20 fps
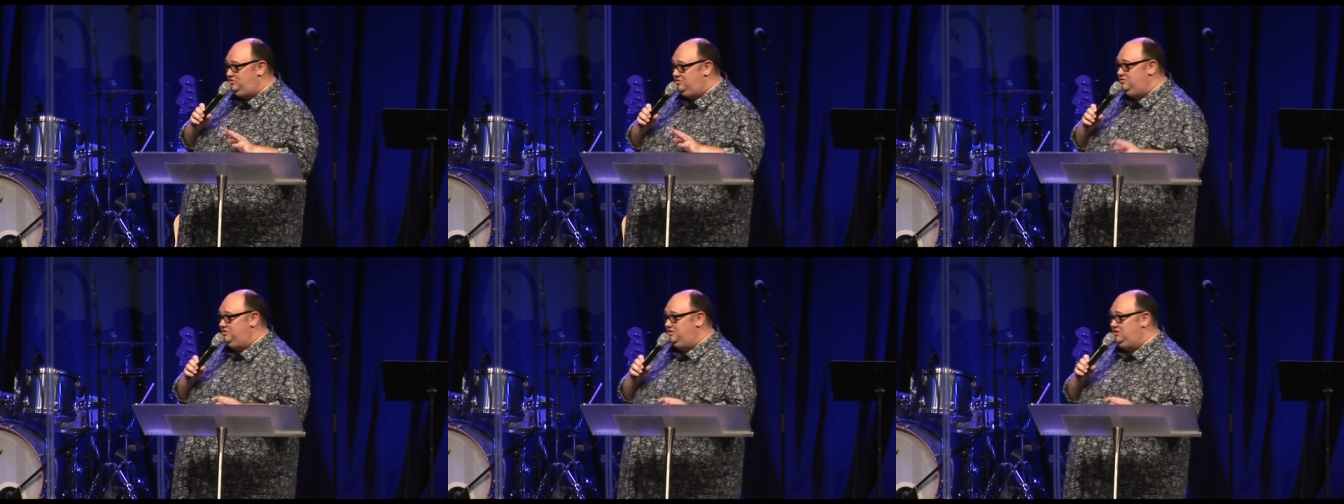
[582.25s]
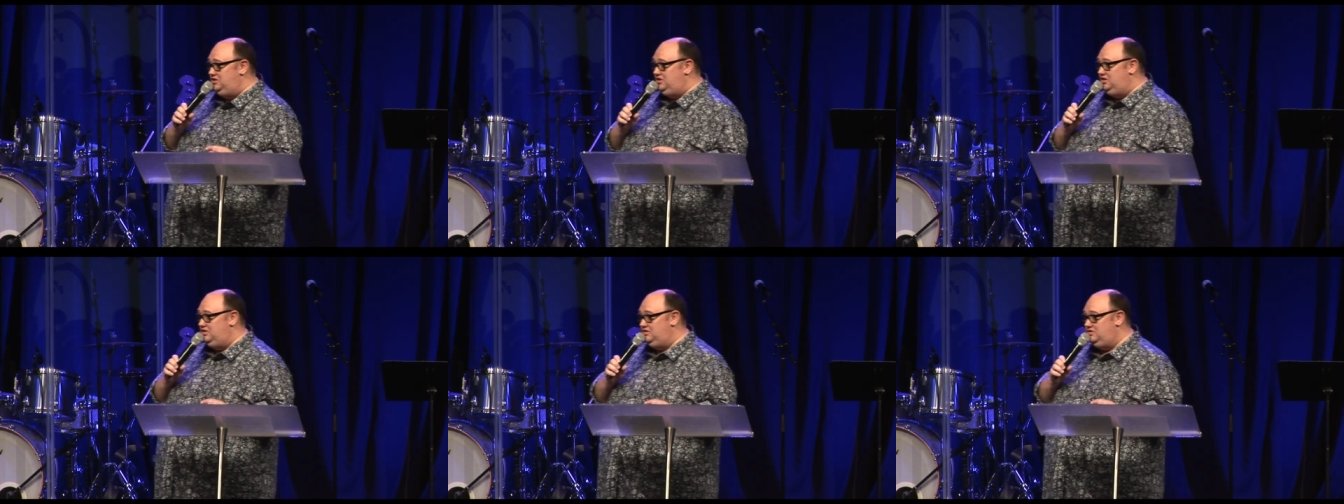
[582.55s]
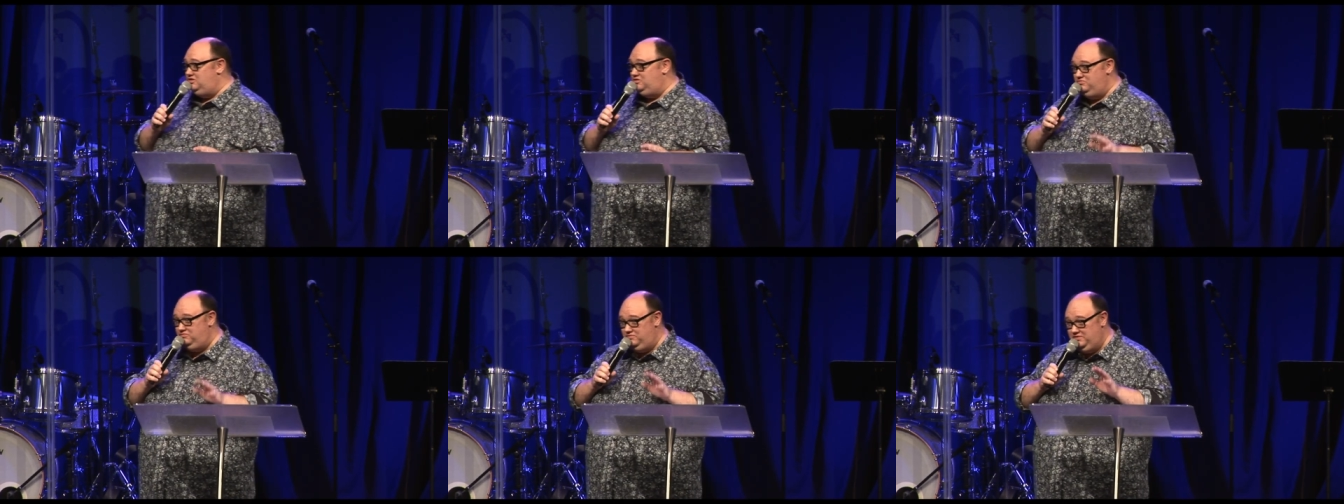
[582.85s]
Christians
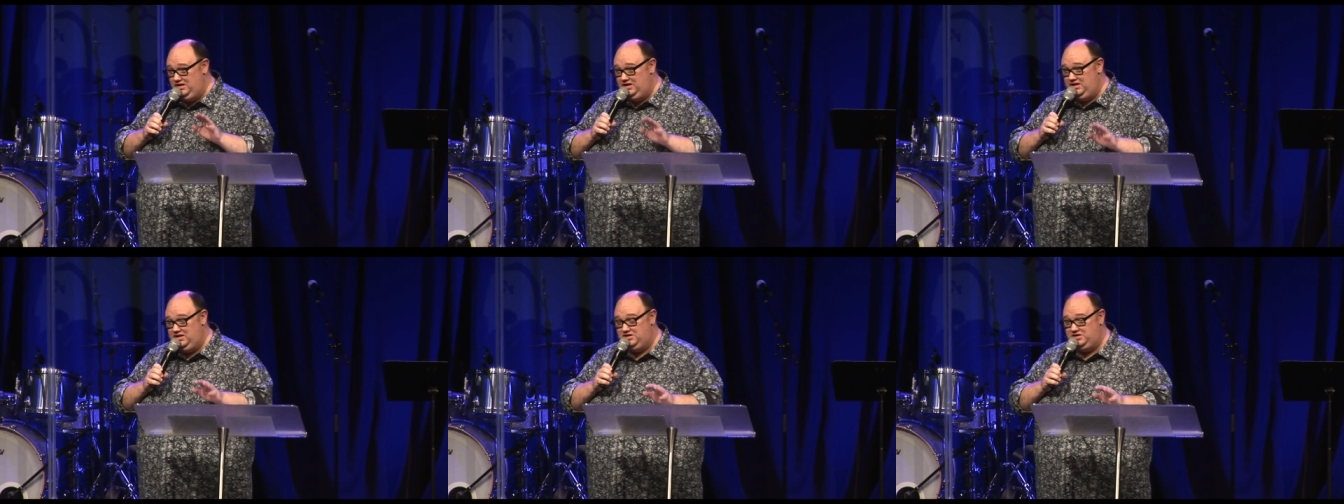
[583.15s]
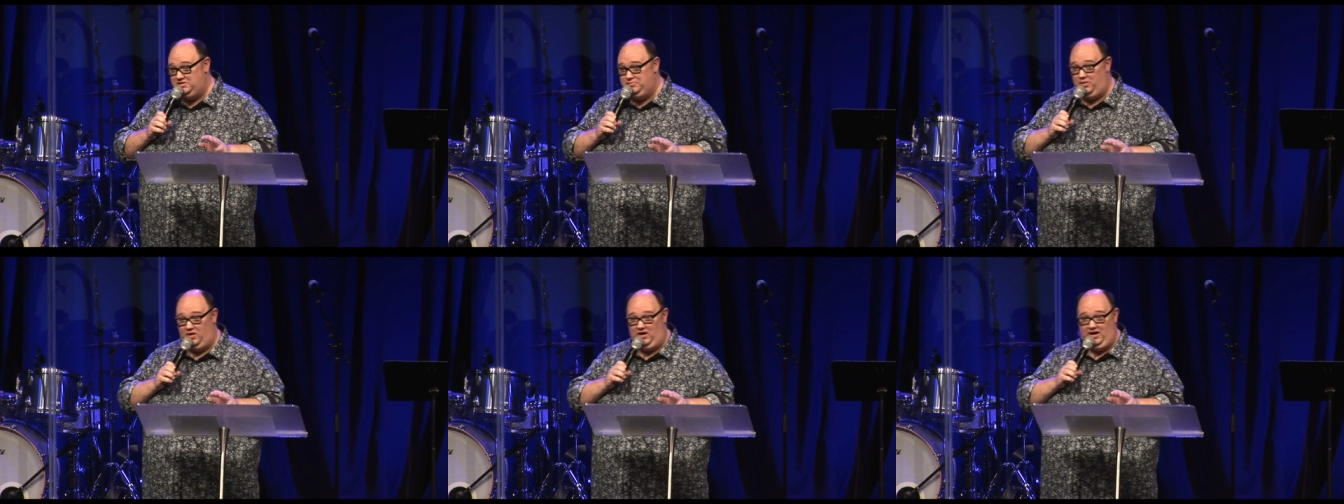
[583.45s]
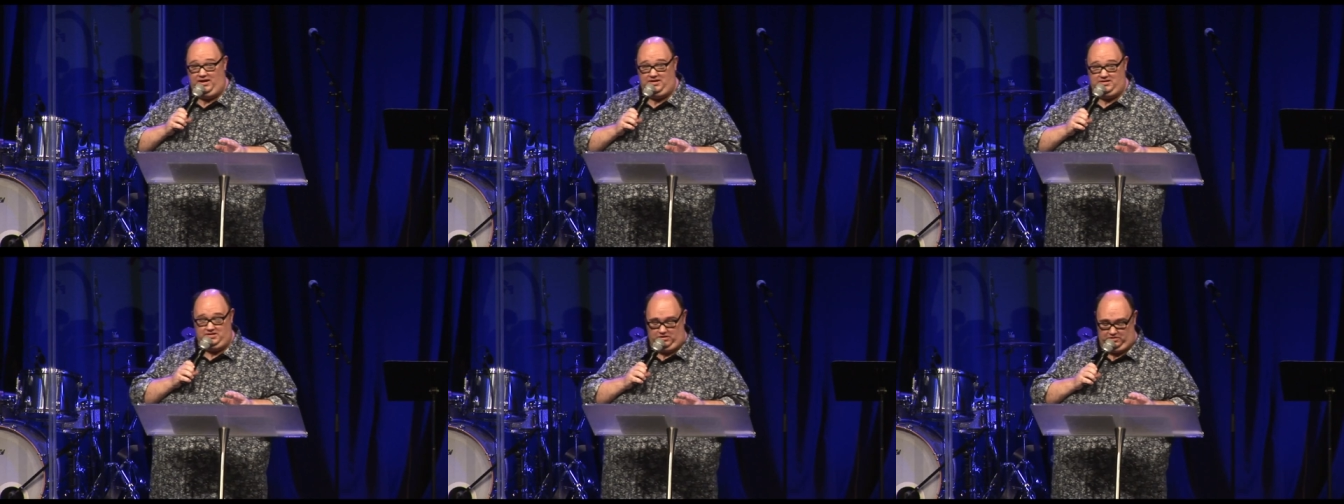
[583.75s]
to really
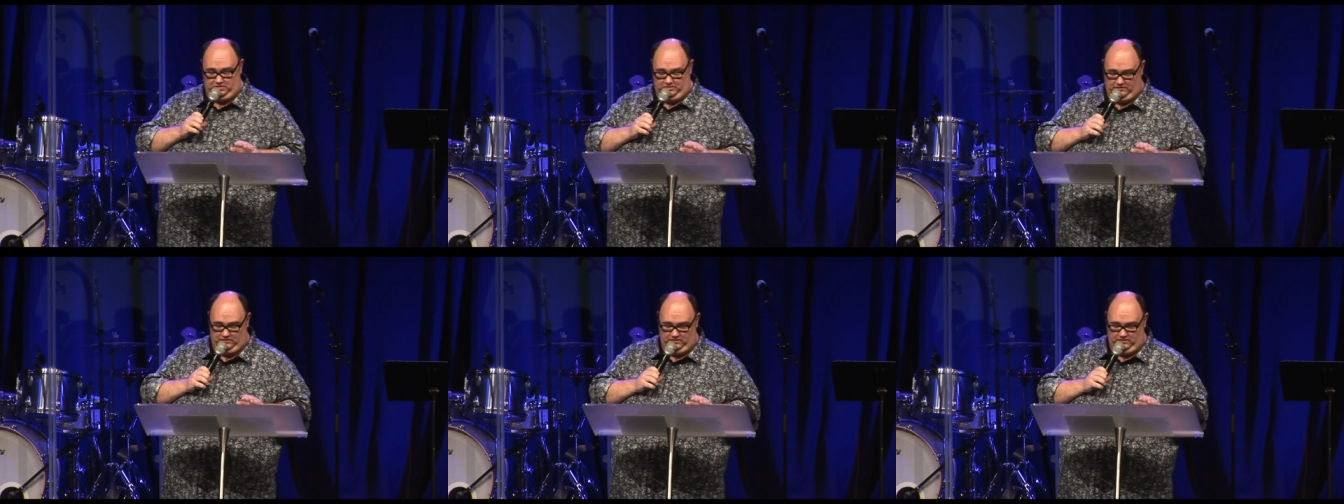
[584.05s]
aspire to